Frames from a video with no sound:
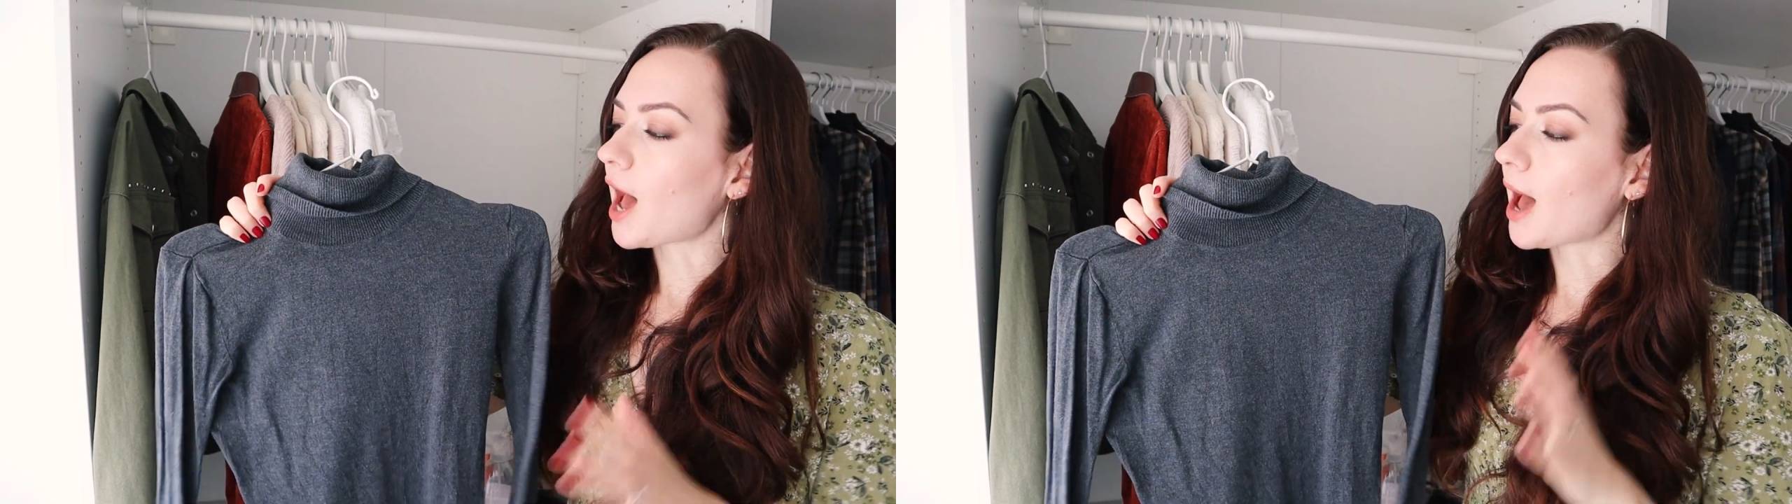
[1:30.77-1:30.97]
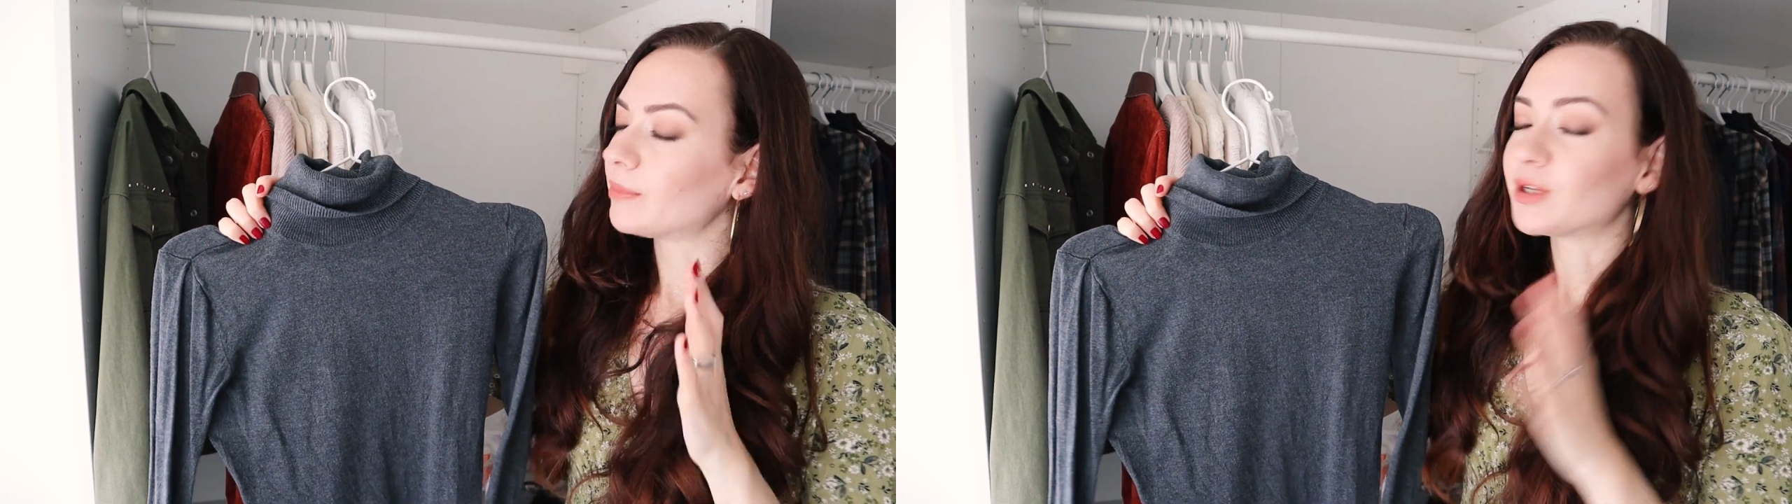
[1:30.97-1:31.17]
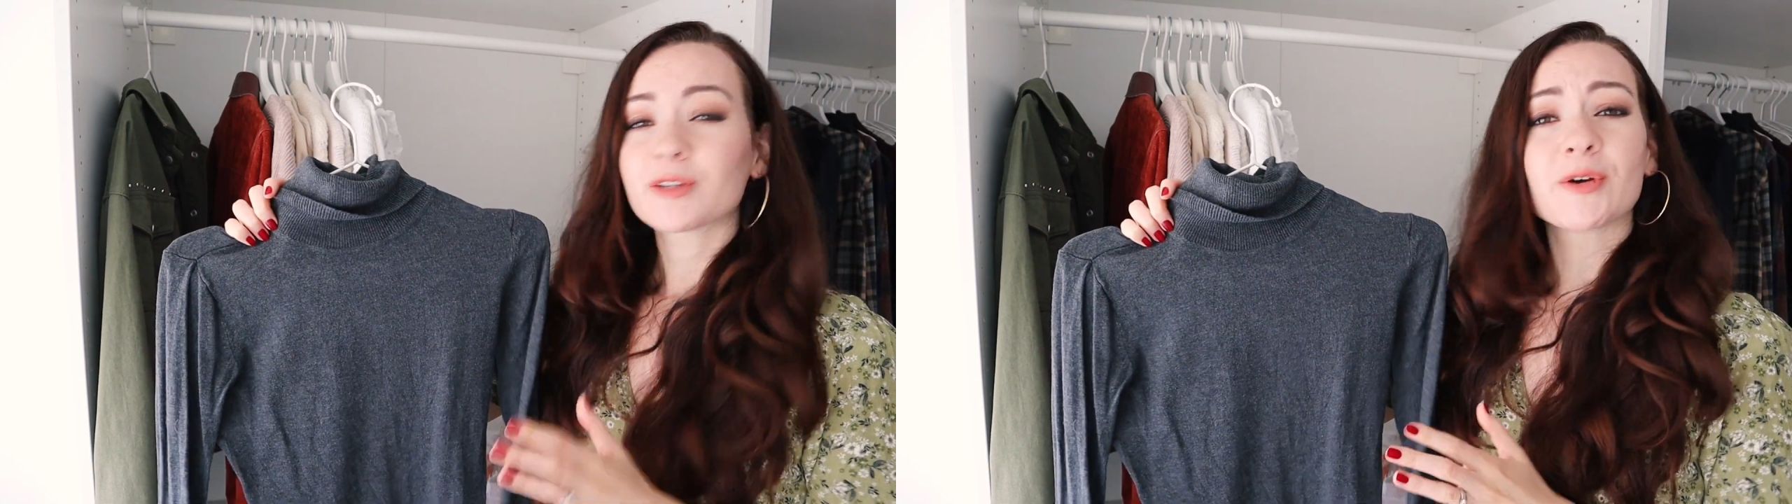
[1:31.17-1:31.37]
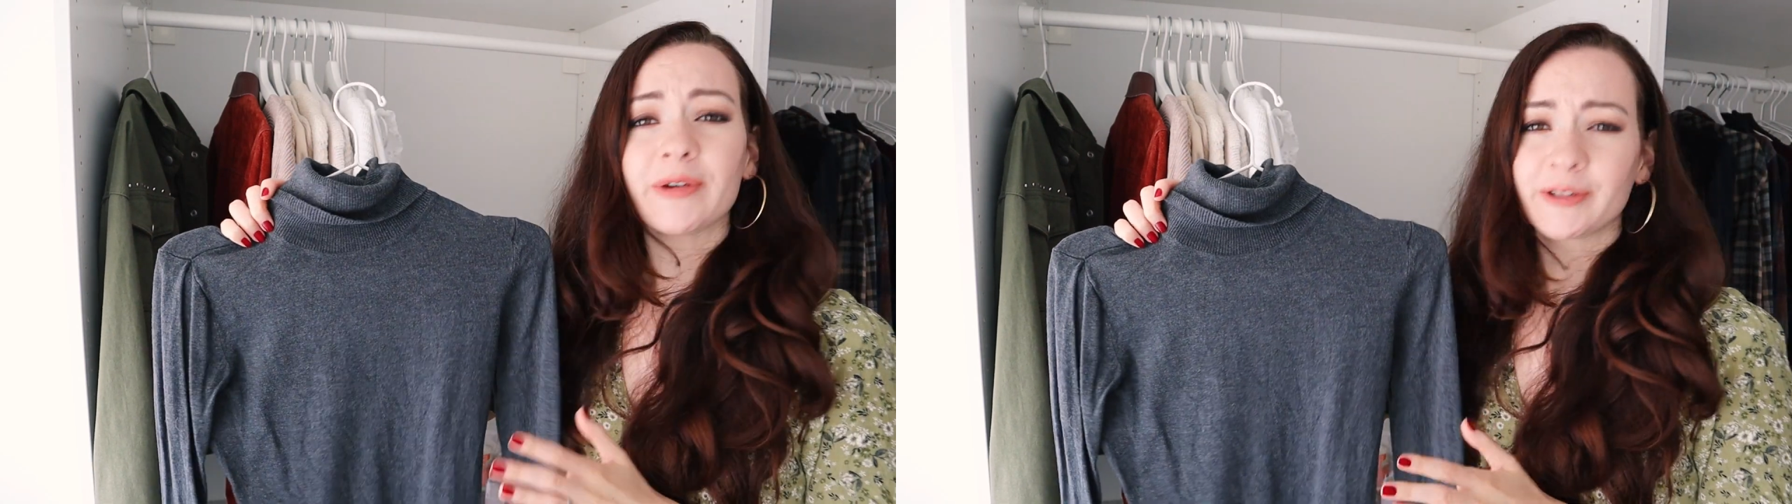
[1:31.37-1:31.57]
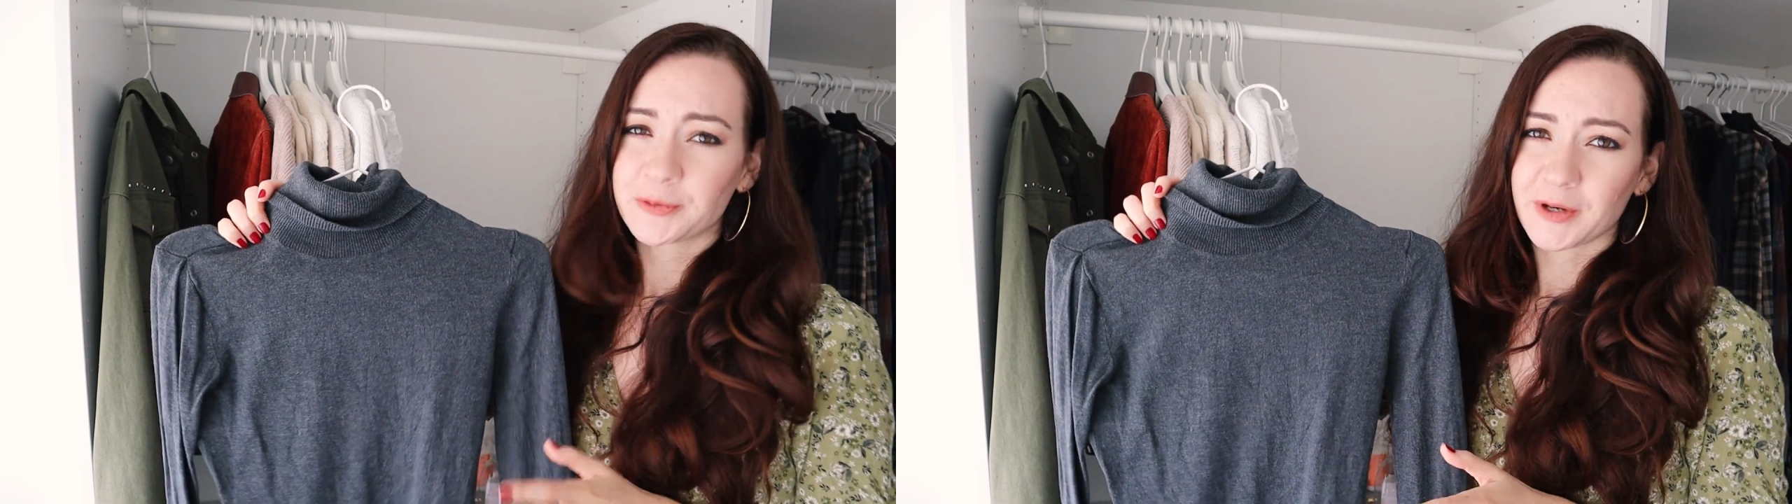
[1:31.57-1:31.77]
I'm not
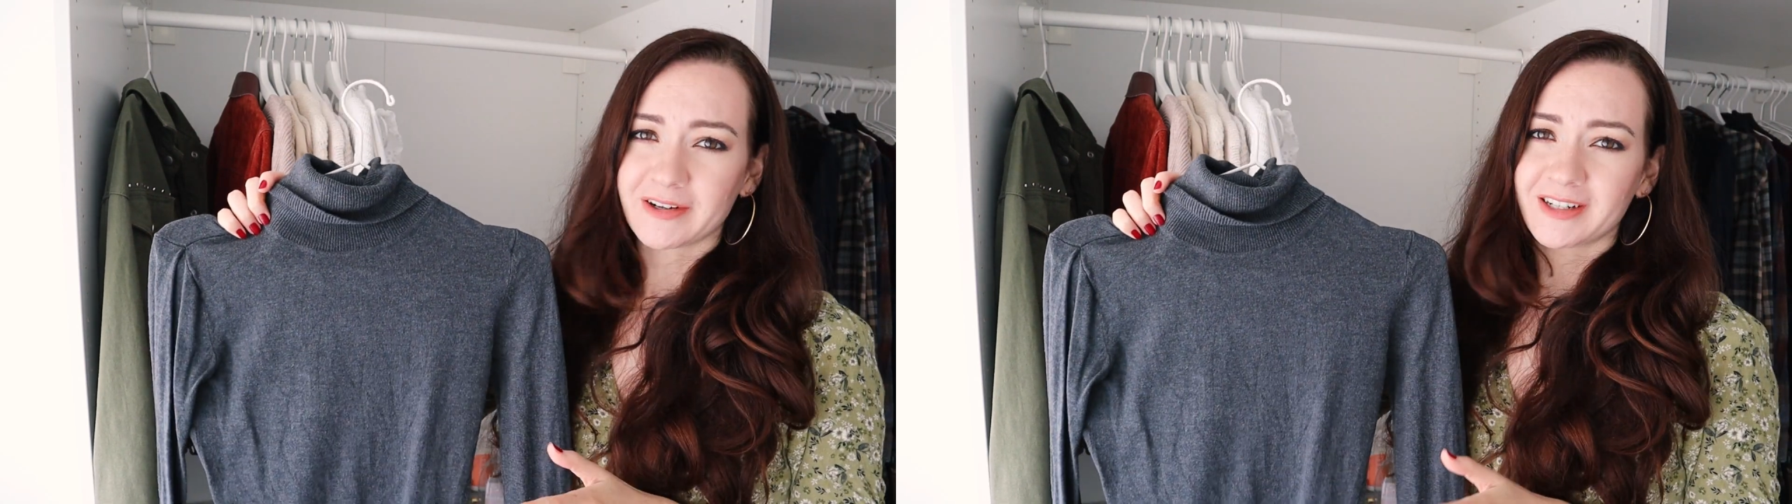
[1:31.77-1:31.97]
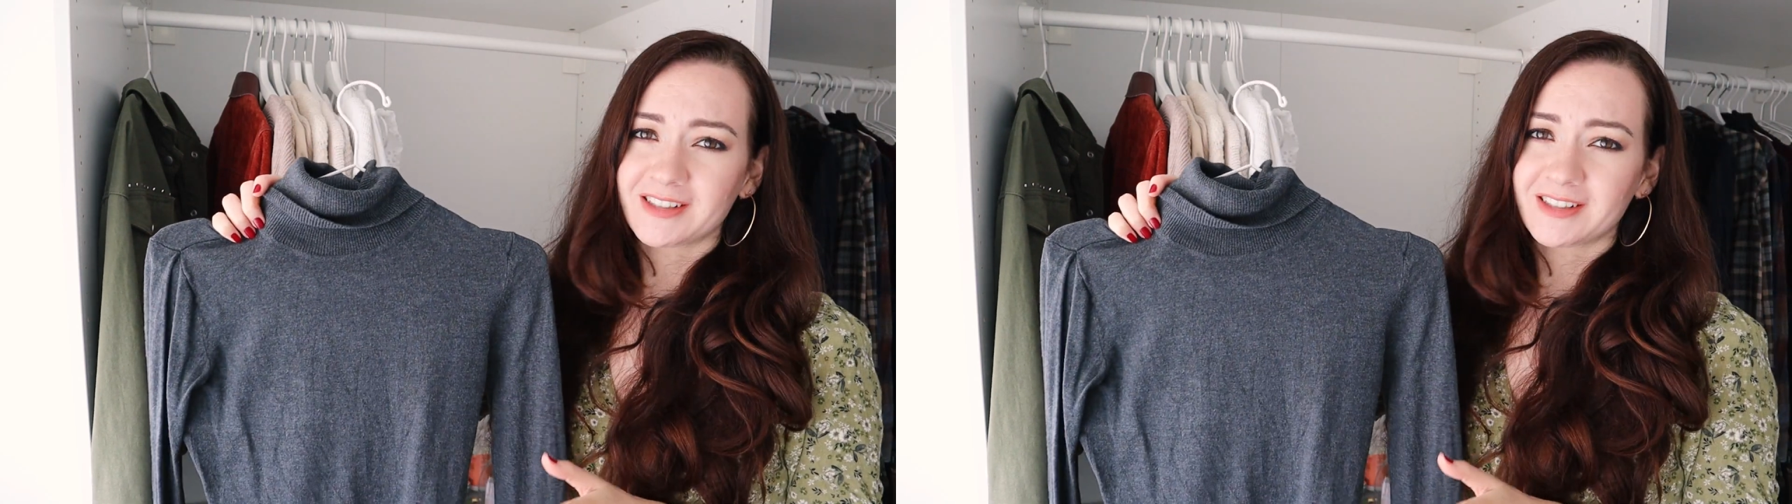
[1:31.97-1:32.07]
going to wear